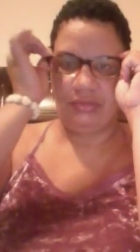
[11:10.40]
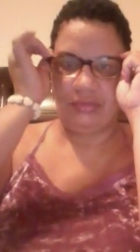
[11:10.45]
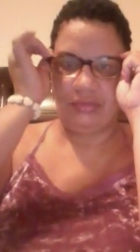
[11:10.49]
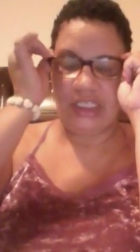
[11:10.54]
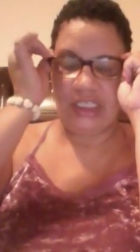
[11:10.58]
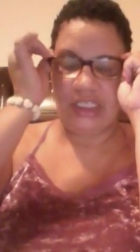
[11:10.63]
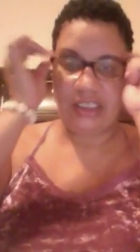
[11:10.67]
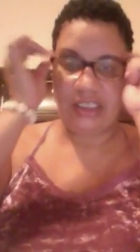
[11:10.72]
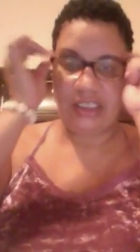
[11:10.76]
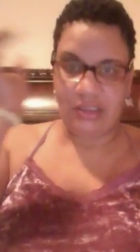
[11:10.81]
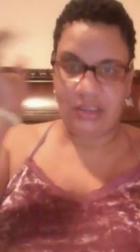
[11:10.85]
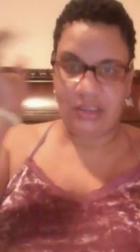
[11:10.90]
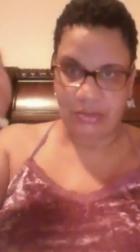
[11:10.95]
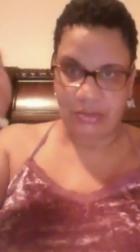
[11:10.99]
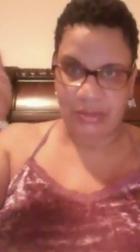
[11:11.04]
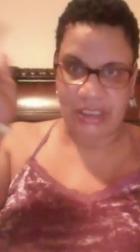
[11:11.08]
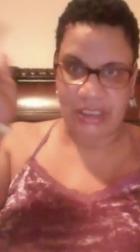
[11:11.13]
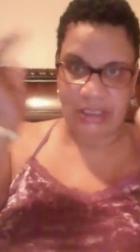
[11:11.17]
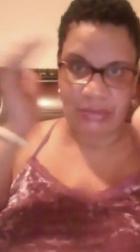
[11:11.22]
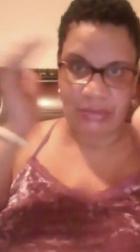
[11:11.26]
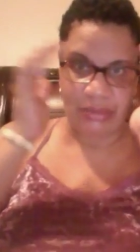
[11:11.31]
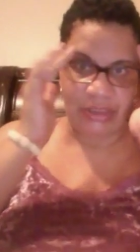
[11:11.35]
That's a little
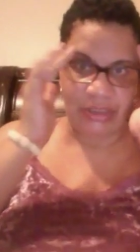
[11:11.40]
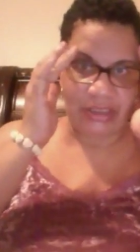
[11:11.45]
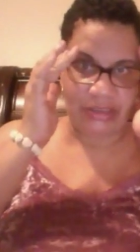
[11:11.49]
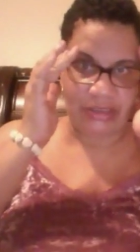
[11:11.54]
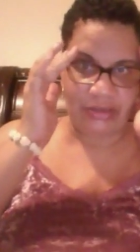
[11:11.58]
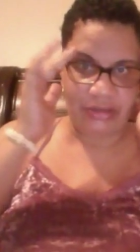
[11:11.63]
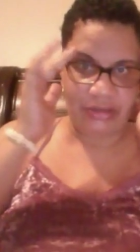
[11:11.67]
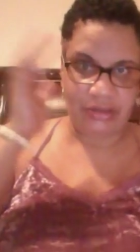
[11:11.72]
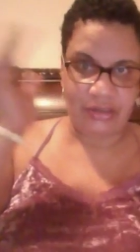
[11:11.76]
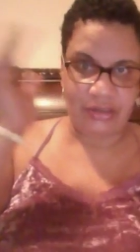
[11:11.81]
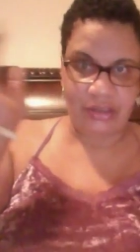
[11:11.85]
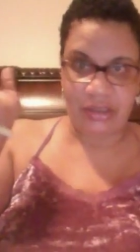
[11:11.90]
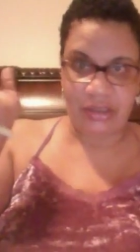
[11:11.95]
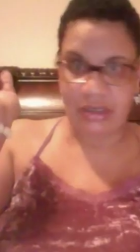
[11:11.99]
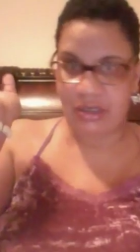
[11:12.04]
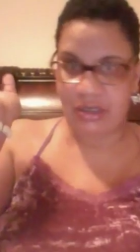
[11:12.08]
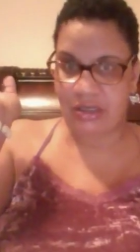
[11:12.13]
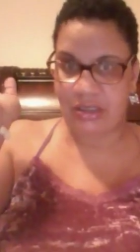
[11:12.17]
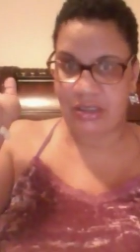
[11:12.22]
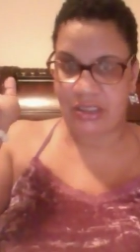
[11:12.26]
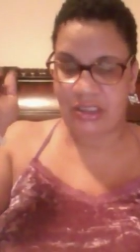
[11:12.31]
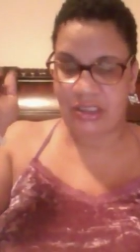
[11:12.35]
better, but your
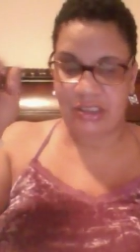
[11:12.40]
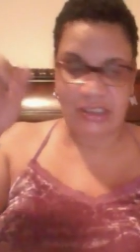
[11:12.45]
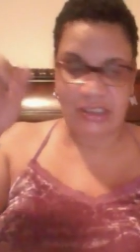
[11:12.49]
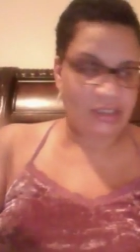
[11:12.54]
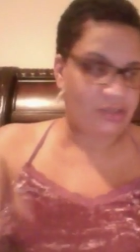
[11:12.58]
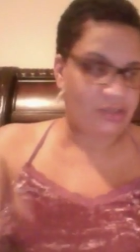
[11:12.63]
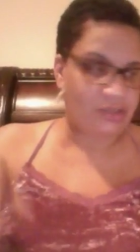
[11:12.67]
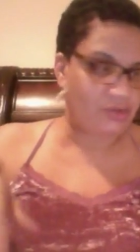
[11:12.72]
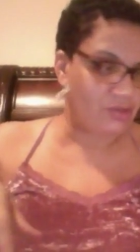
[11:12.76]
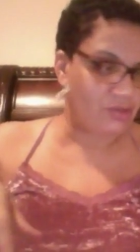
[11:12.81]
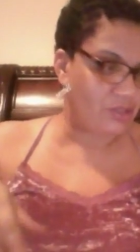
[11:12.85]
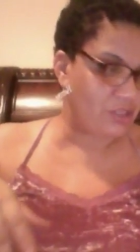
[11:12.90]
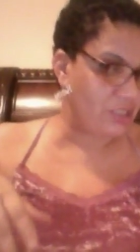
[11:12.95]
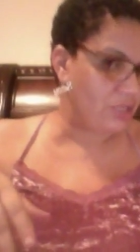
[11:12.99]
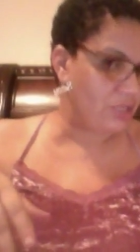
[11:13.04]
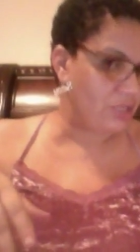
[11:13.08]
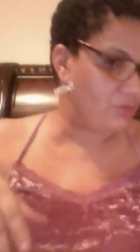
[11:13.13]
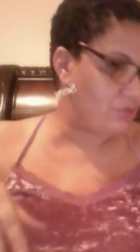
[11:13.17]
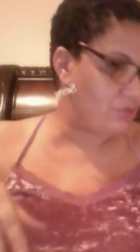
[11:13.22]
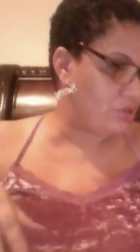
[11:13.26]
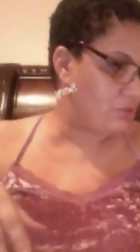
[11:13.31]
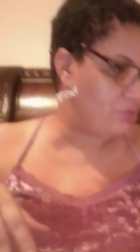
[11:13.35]
girl need to get to a
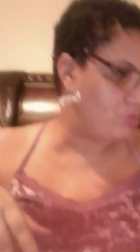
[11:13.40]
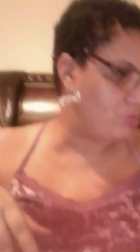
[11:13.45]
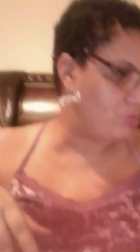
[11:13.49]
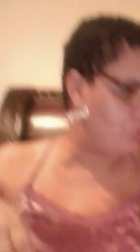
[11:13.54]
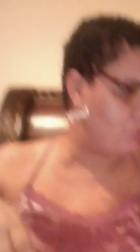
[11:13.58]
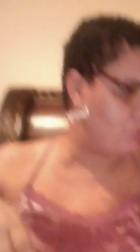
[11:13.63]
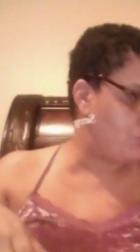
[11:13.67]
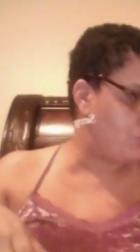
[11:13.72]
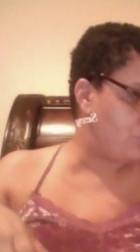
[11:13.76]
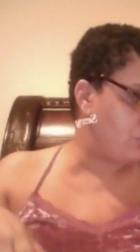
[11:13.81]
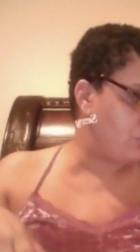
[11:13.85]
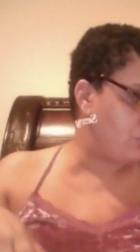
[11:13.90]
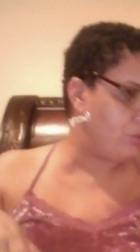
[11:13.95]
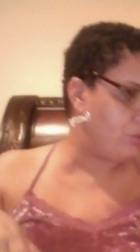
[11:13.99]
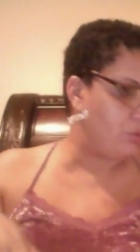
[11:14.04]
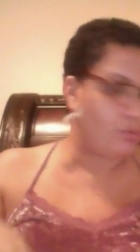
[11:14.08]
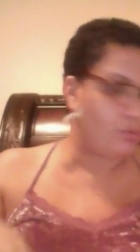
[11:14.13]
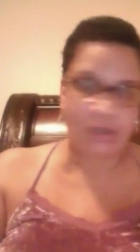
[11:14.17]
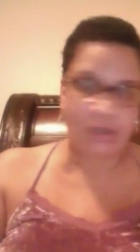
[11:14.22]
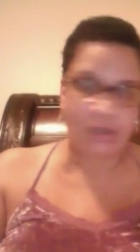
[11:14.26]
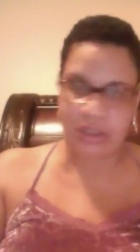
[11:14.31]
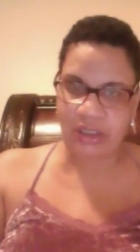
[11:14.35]
sink with some soapy
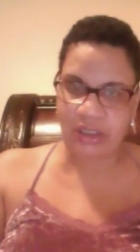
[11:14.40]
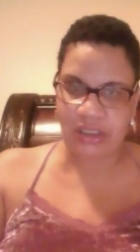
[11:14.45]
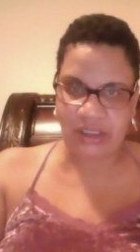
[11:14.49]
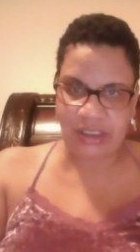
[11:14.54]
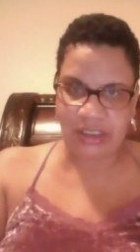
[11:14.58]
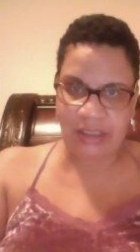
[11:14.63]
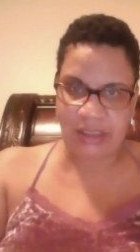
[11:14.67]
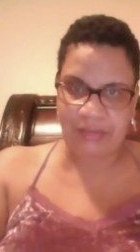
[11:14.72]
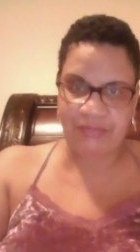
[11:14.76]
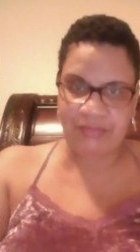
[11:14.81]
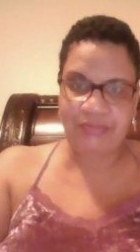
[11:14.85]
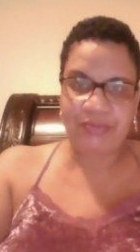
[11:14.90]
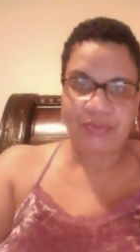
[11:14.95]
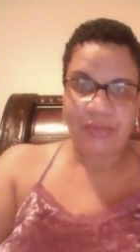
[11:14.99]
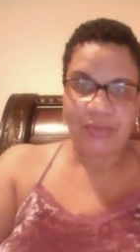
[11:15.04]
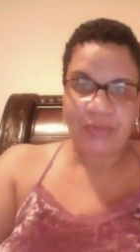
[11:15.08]
water or something.